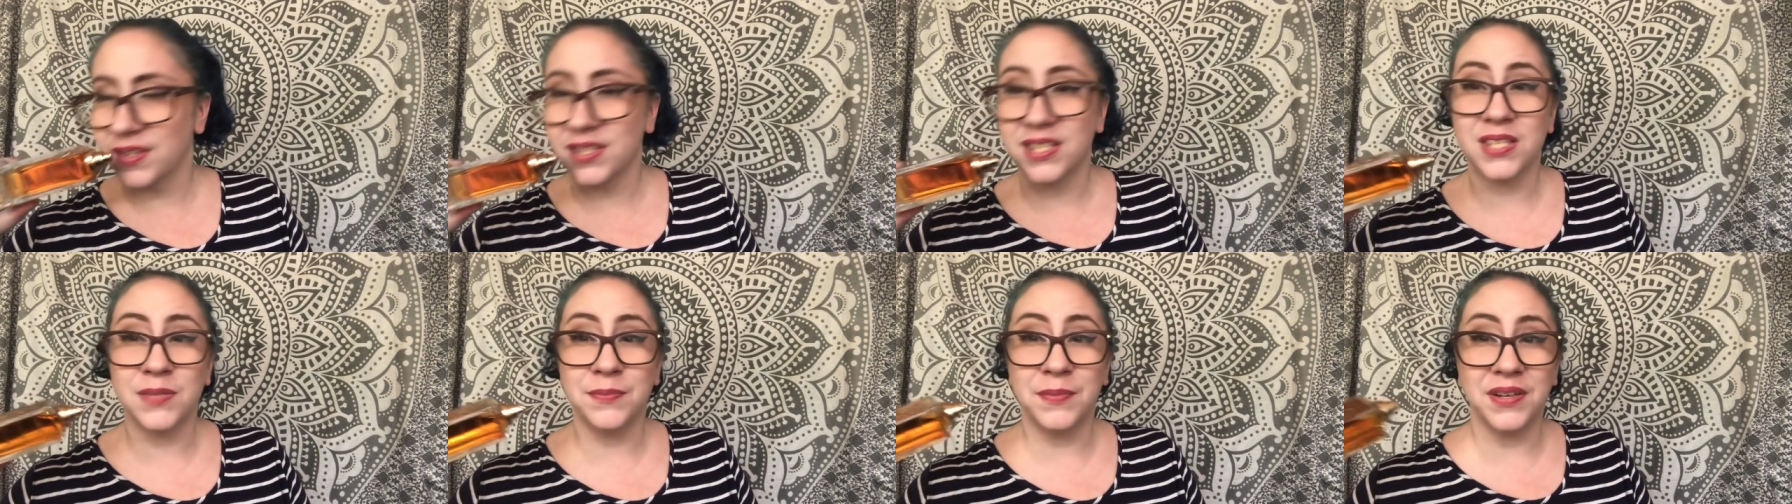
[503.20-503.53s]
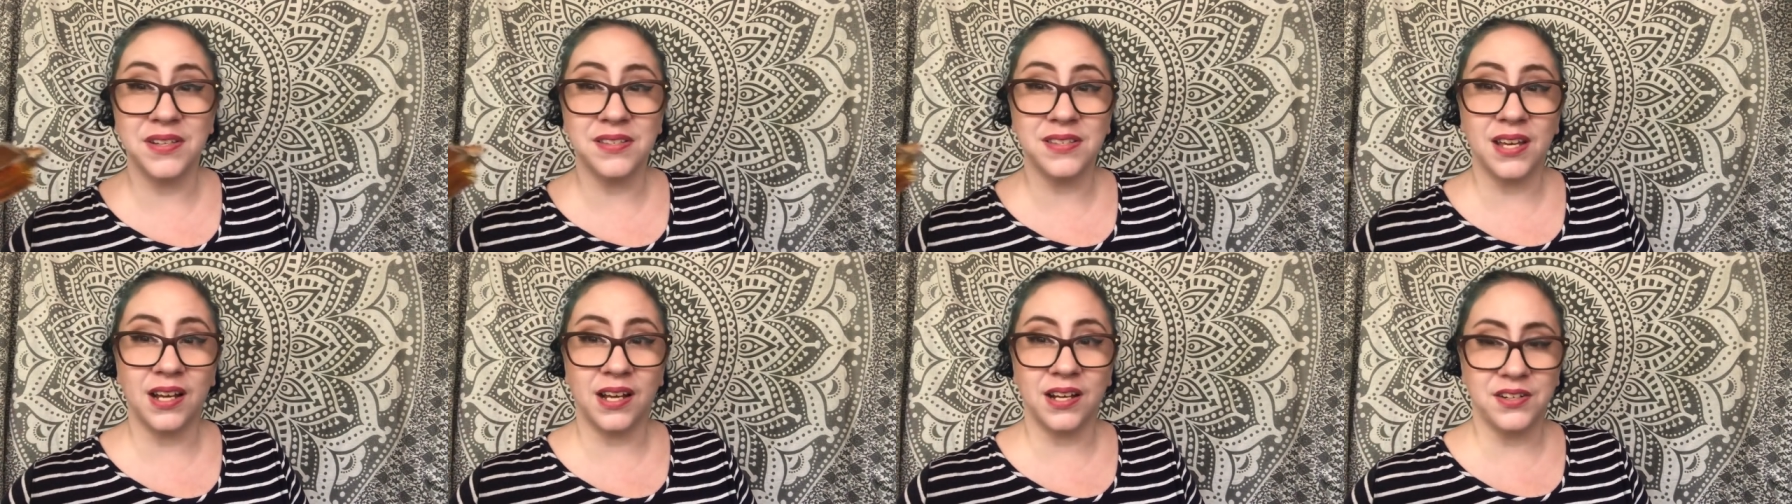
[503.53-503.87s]
It
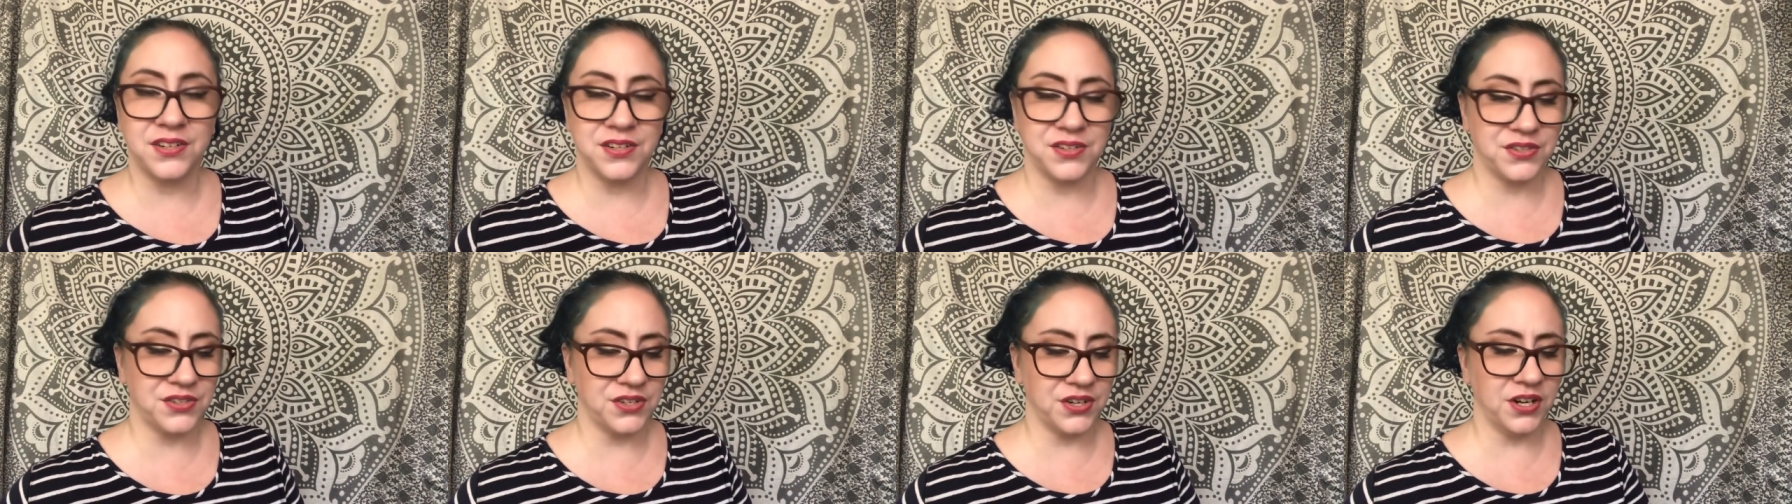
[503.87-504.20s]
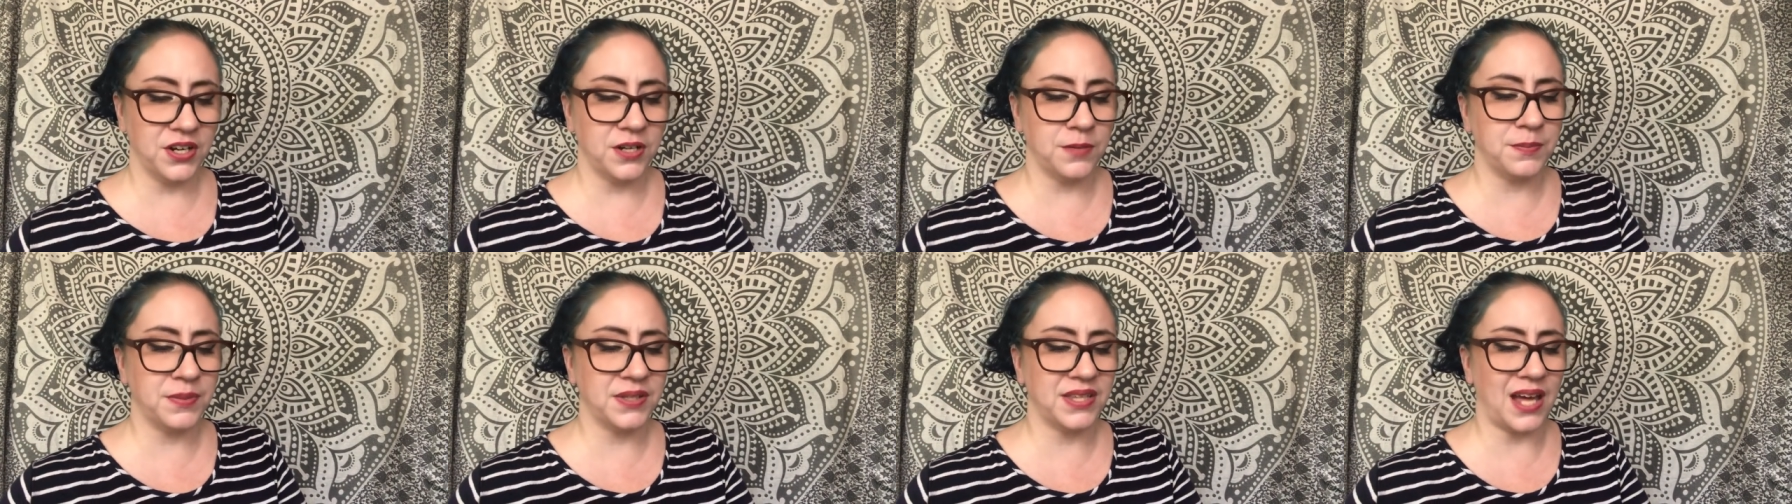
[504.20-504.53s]
smells like a
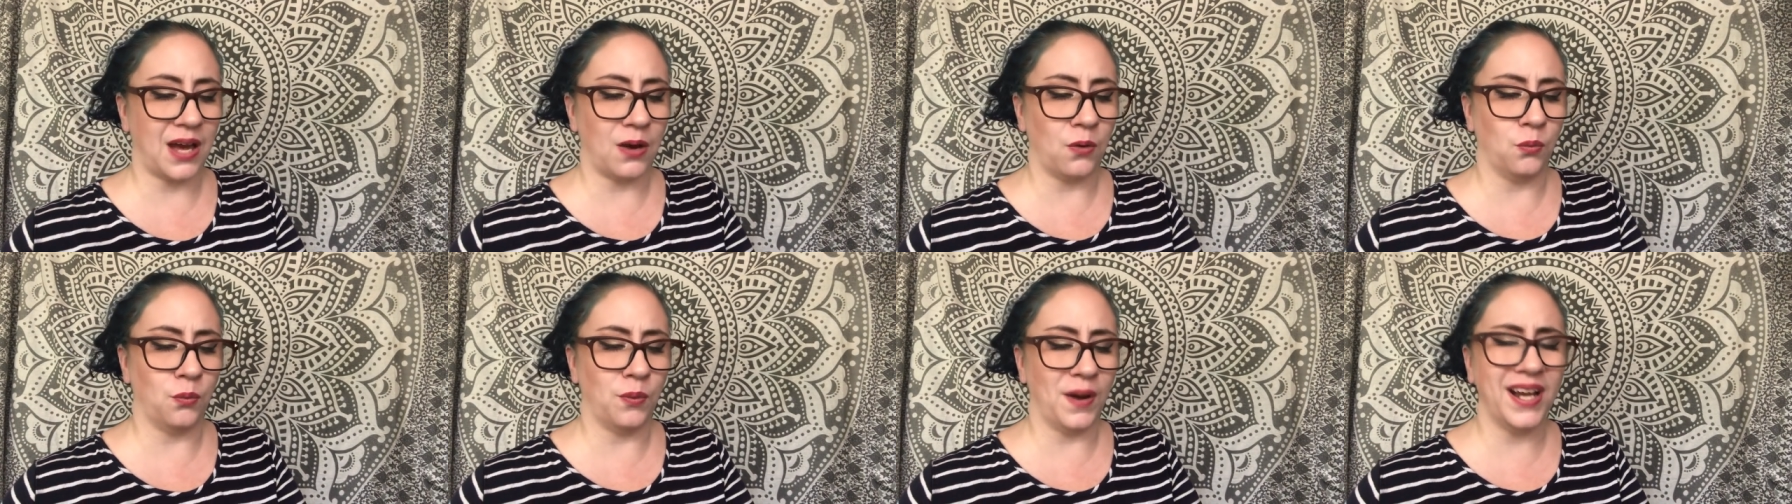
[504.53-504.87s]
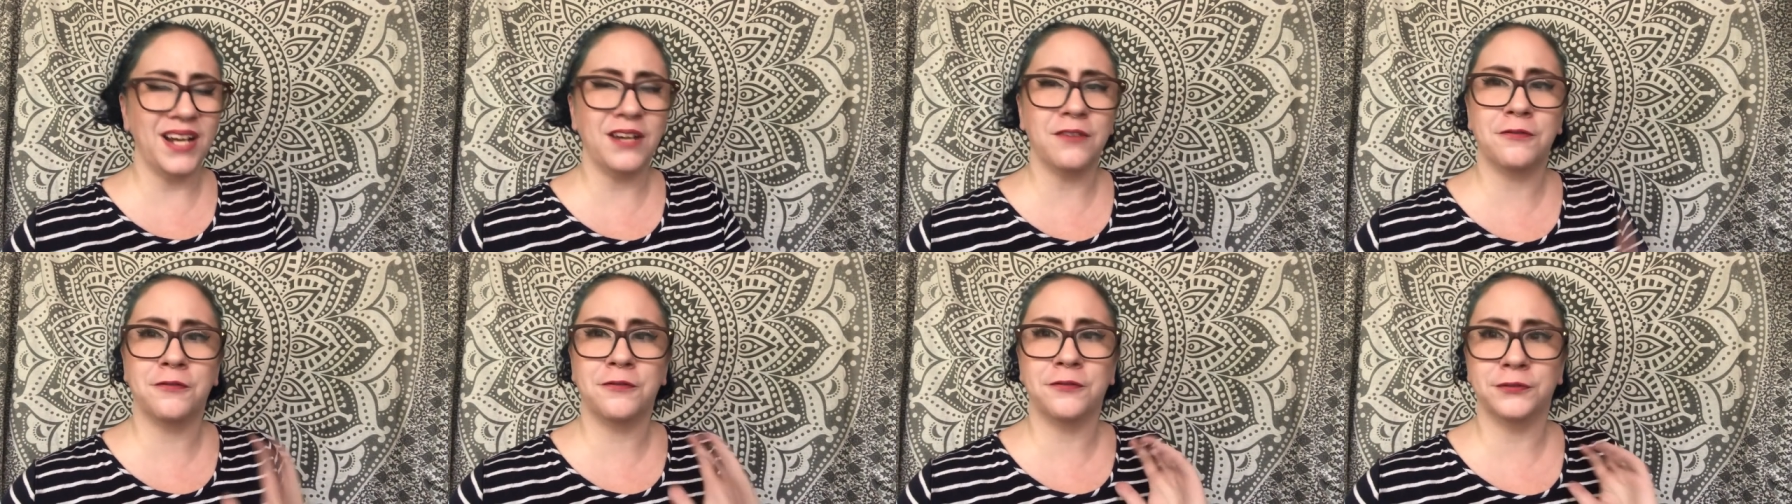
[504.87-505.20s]
dessert, but that
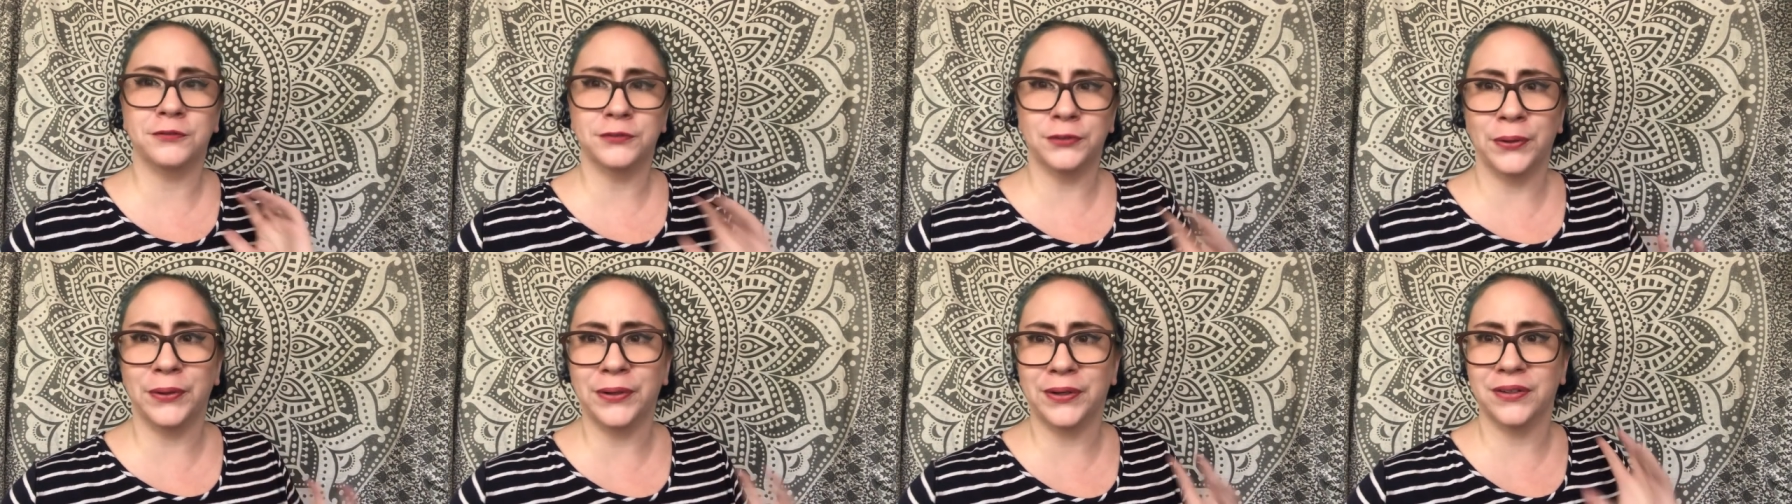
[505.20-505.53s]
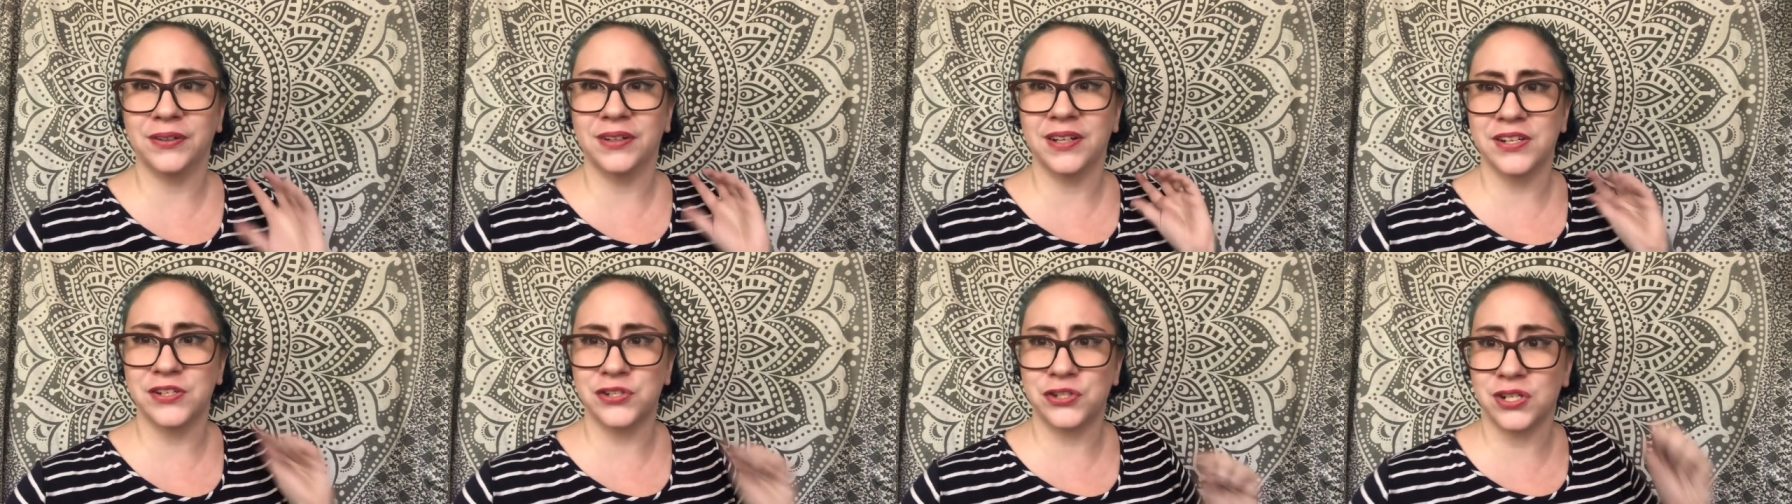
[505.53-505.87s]
white
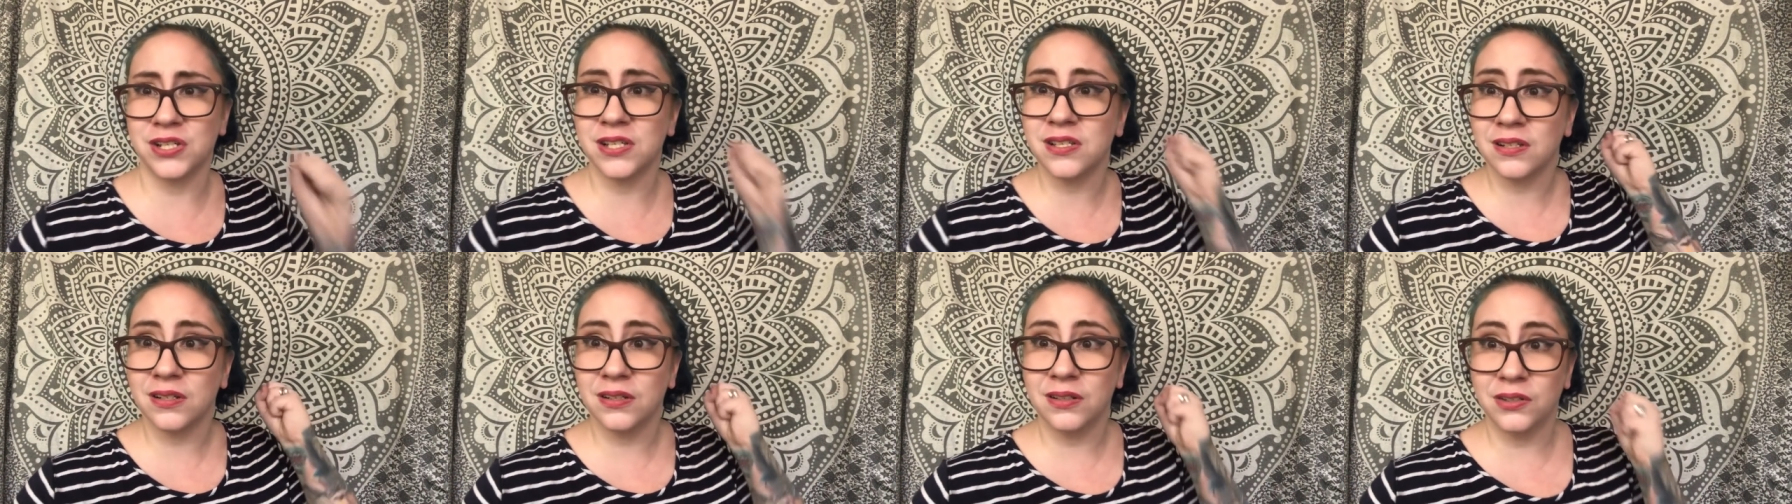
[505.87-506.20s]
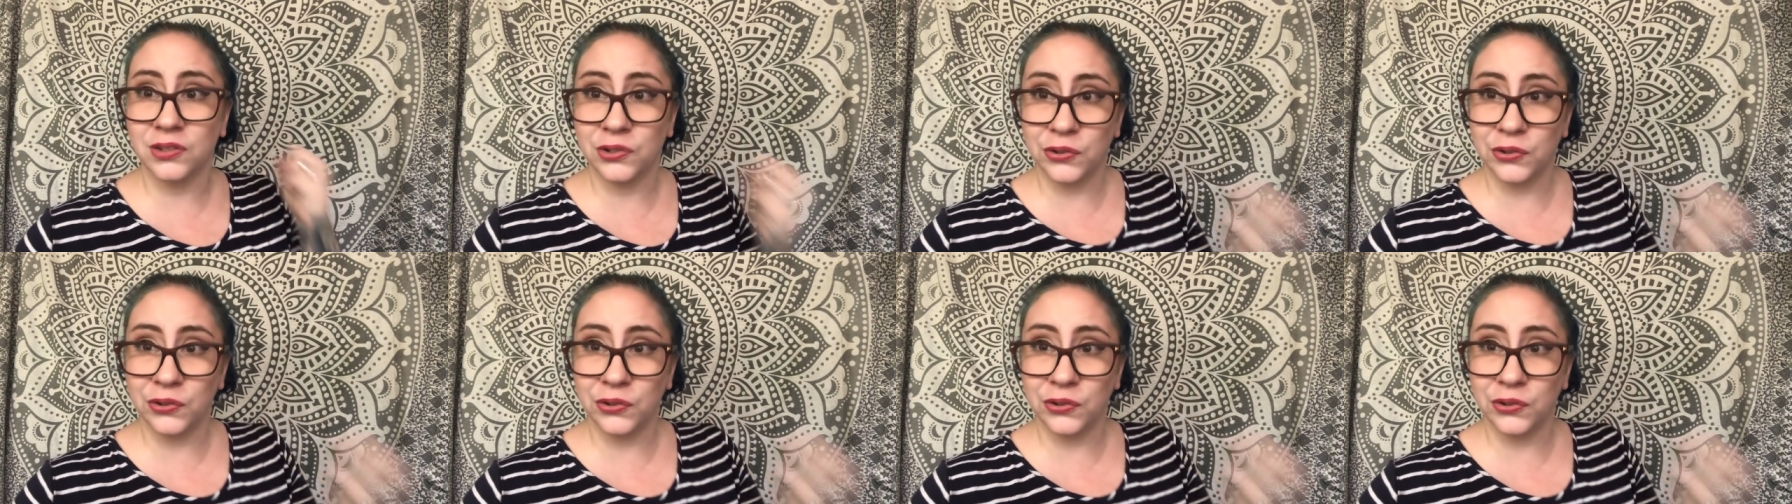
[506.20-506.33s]
floral is just